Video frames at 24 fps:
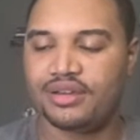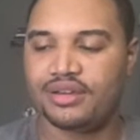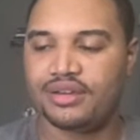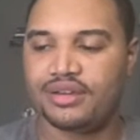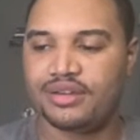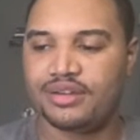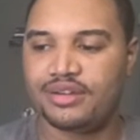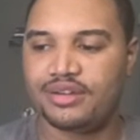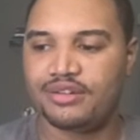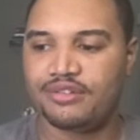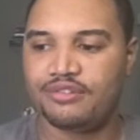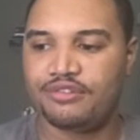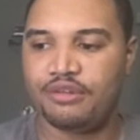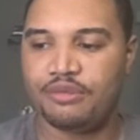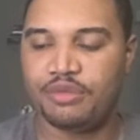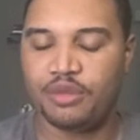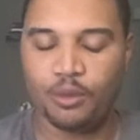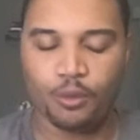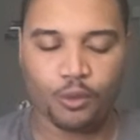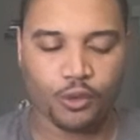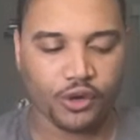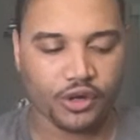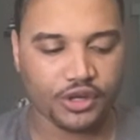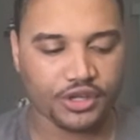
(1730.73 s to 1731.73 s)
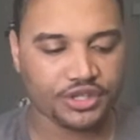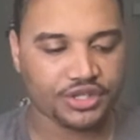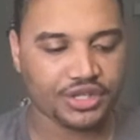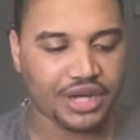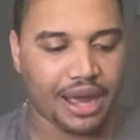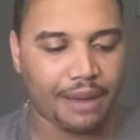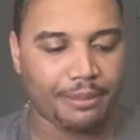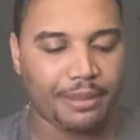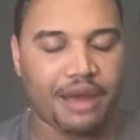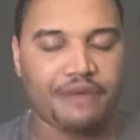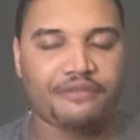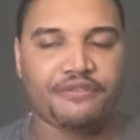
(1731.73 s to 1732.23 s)
from the
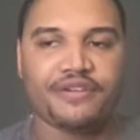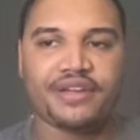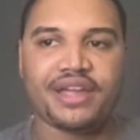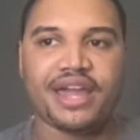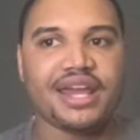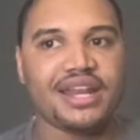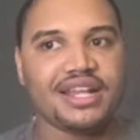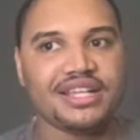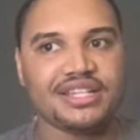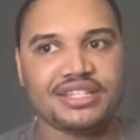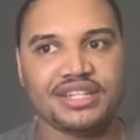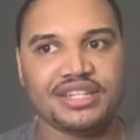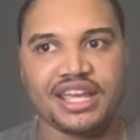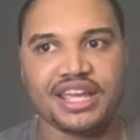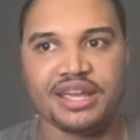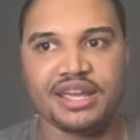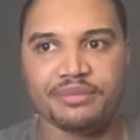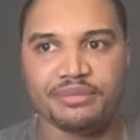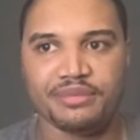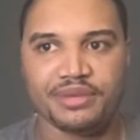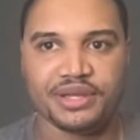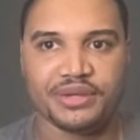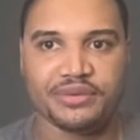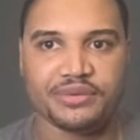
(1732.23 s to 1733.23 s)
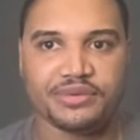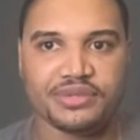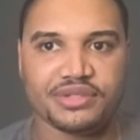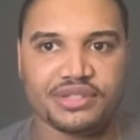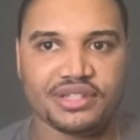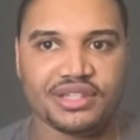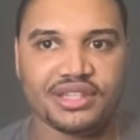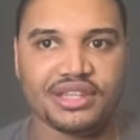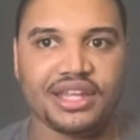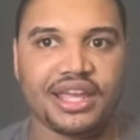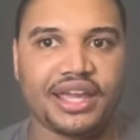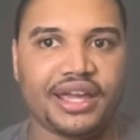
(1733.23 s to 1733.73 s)
workshop. I forget his name. He was
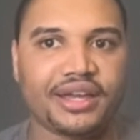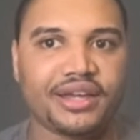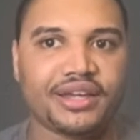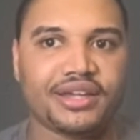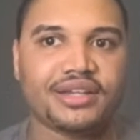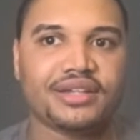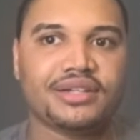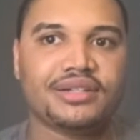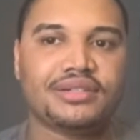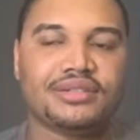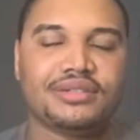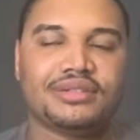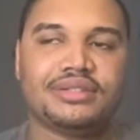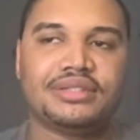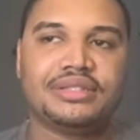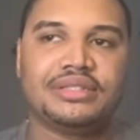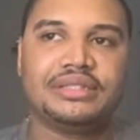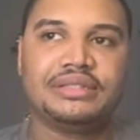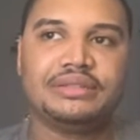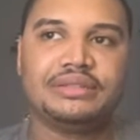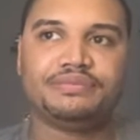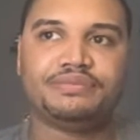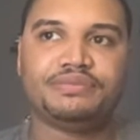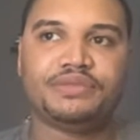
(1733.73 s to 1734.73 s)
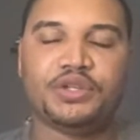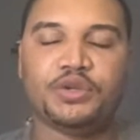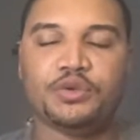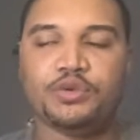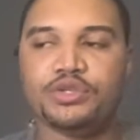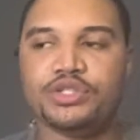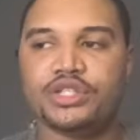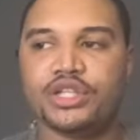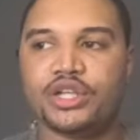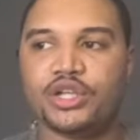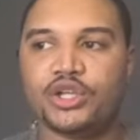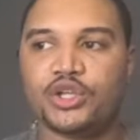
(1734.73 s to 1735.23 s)

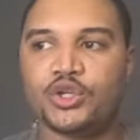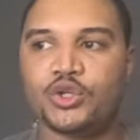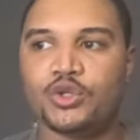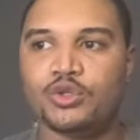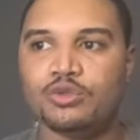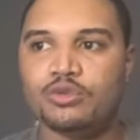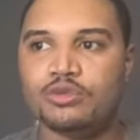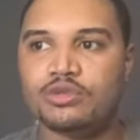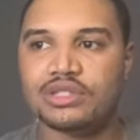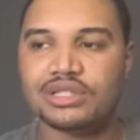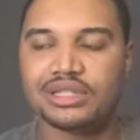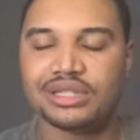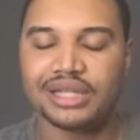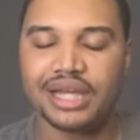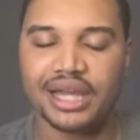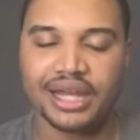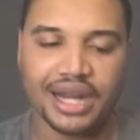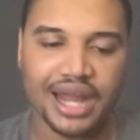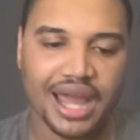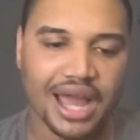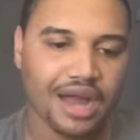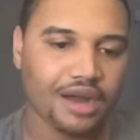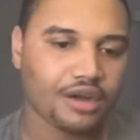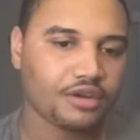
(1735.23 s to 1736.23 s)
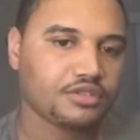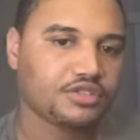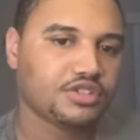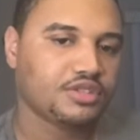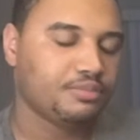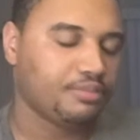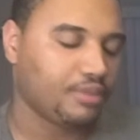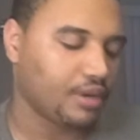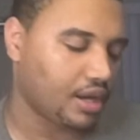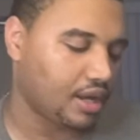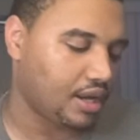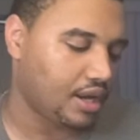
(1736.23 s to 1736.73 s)
in Kuhn's lighthouse.
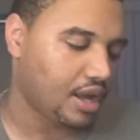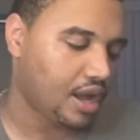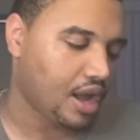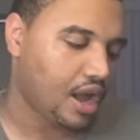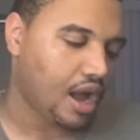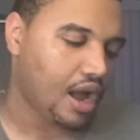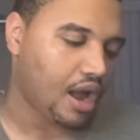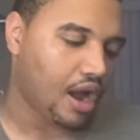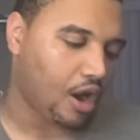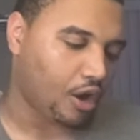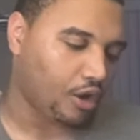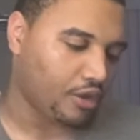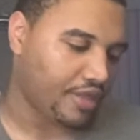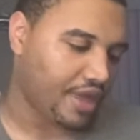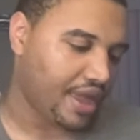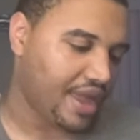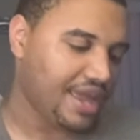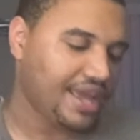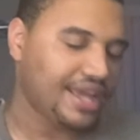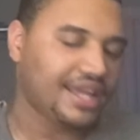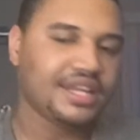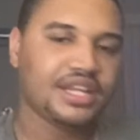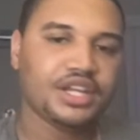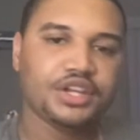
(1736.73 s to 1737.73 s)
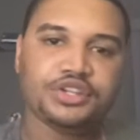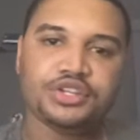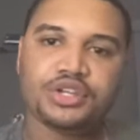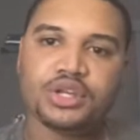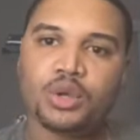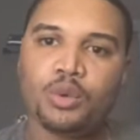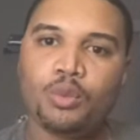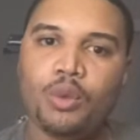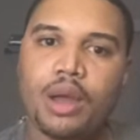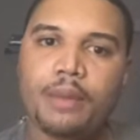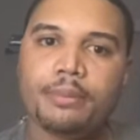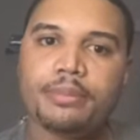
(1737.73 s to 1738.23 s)
But are they ignition
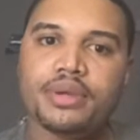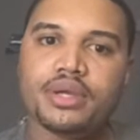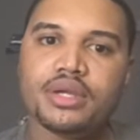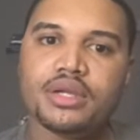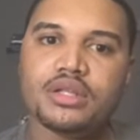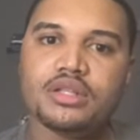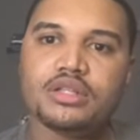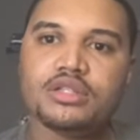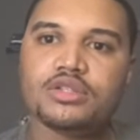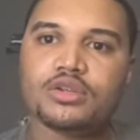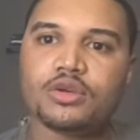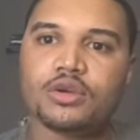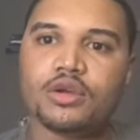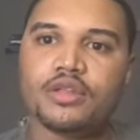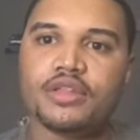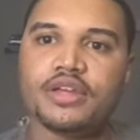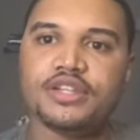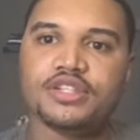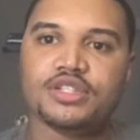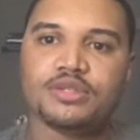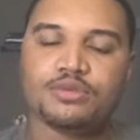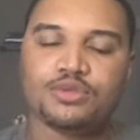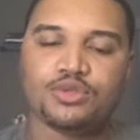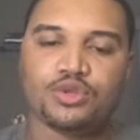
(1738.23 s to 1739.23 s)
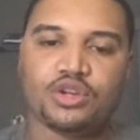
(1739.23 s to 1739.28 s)
weapons, or are they some sort of